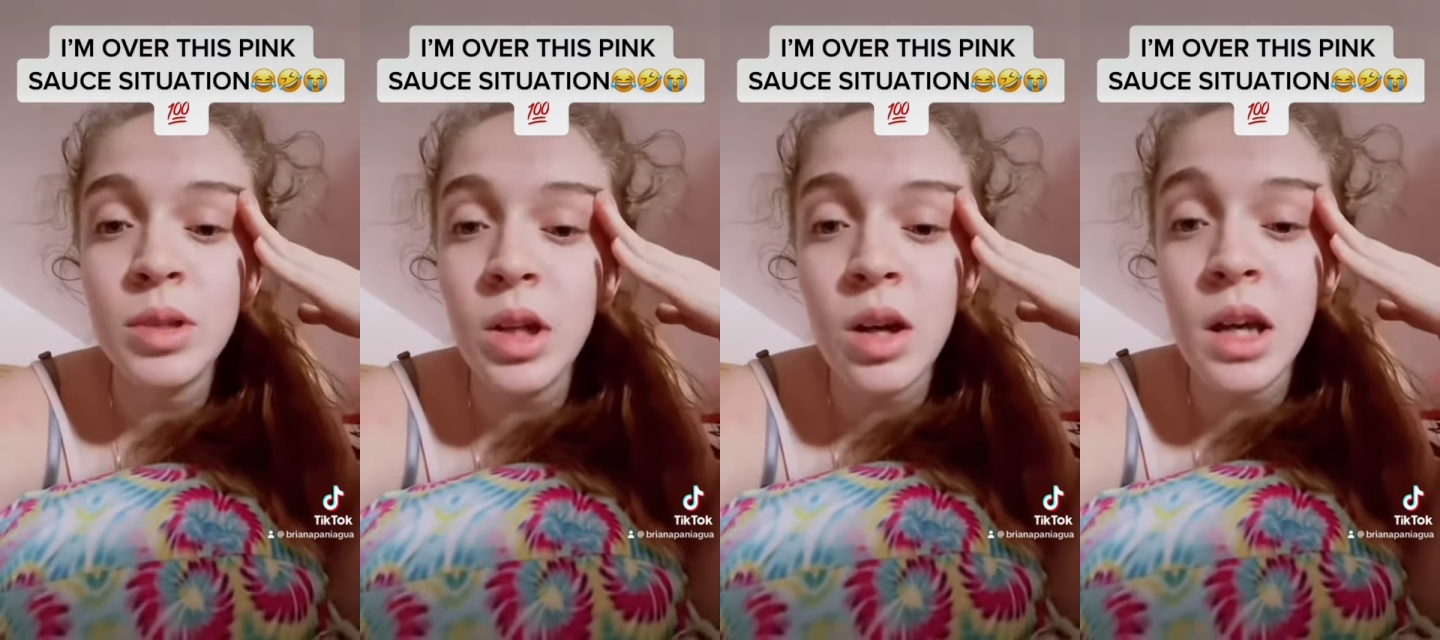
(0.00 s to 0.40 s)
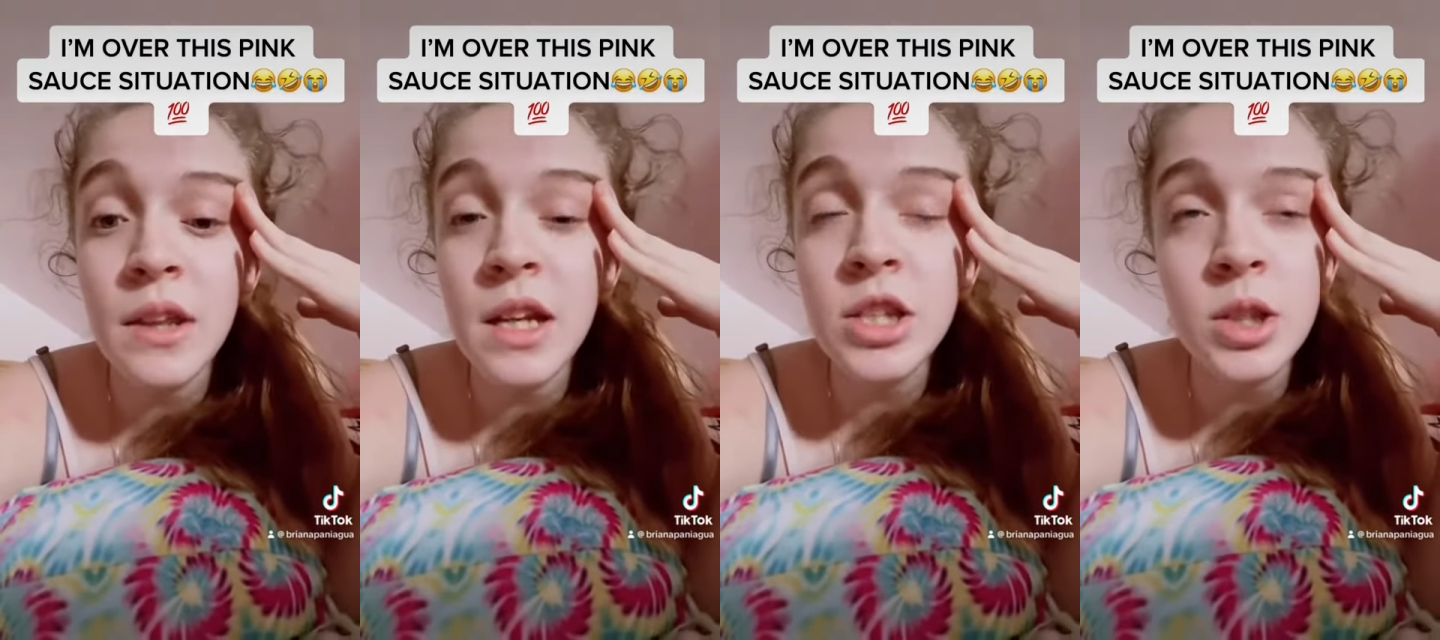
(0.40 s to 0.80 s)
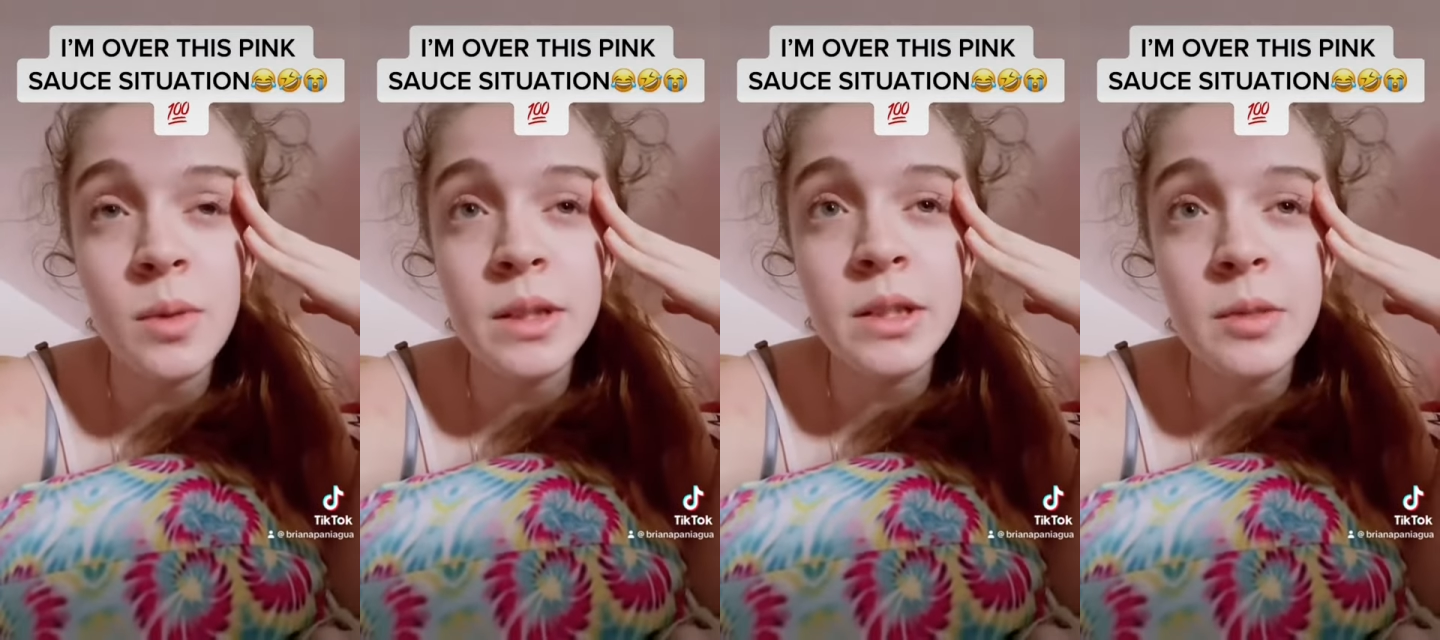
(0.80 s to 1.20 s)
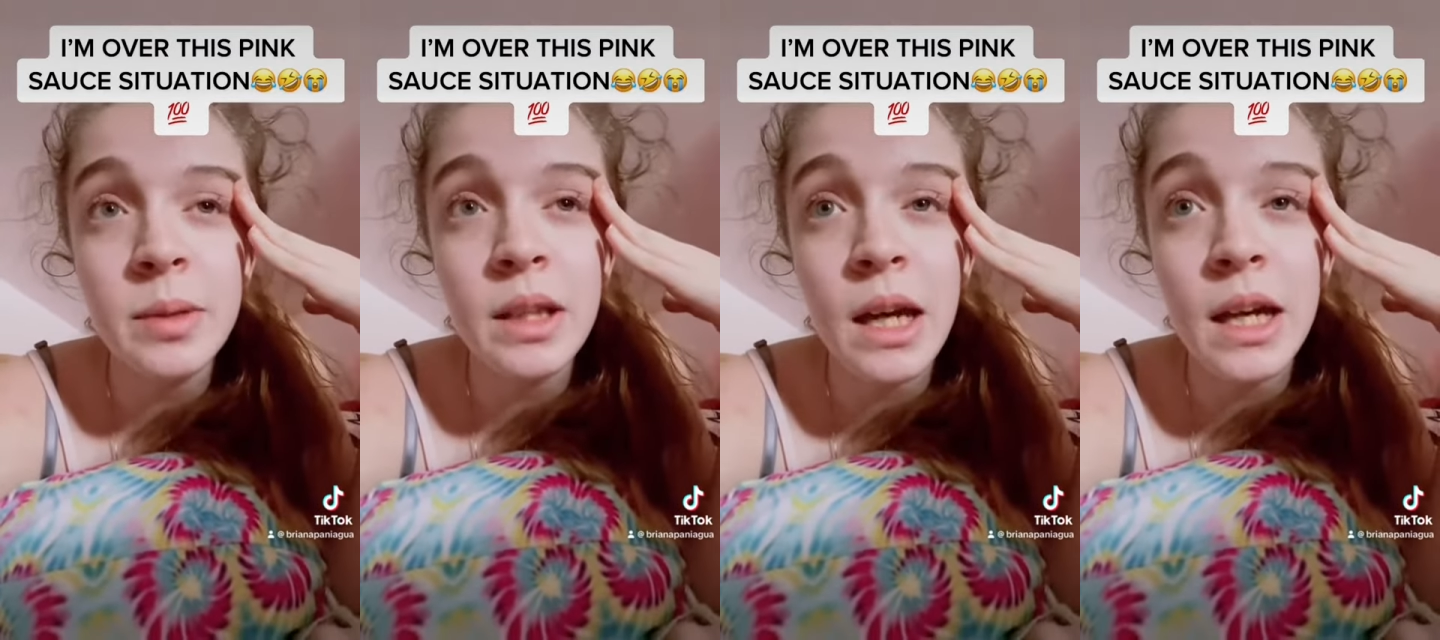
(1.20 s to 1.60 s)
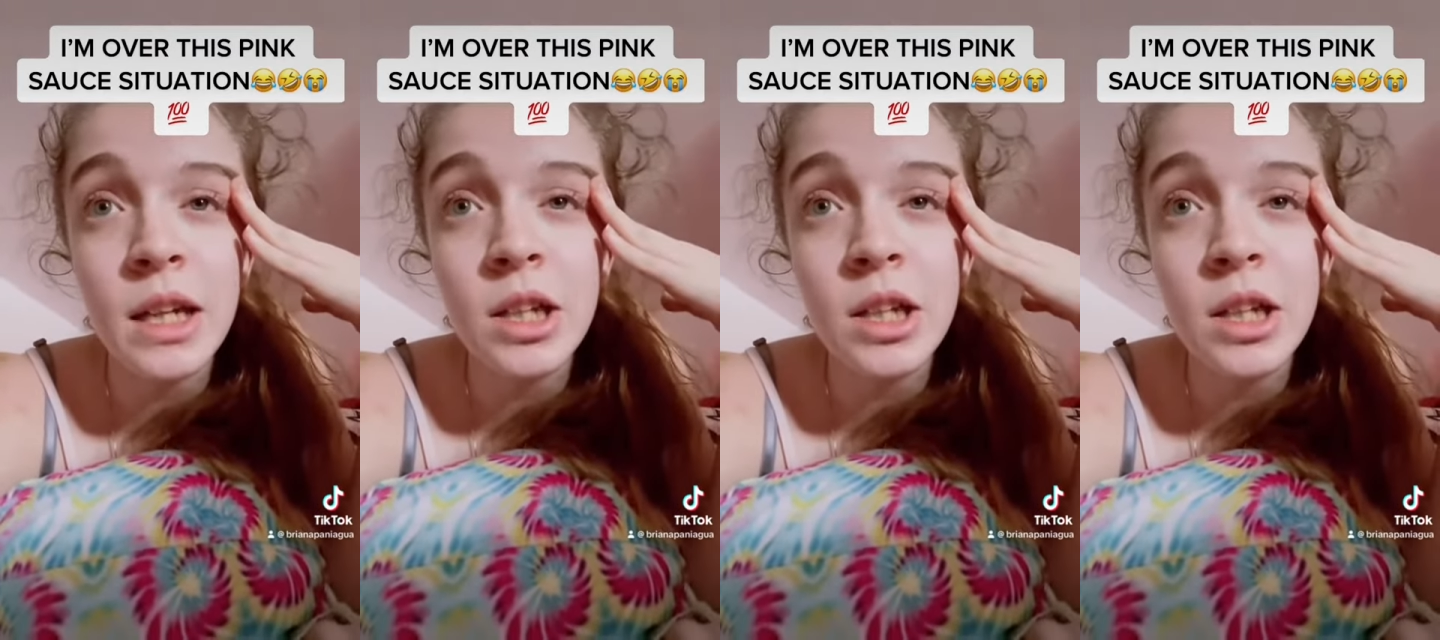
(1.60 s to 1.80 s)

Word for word: no, and then she wanted to be like,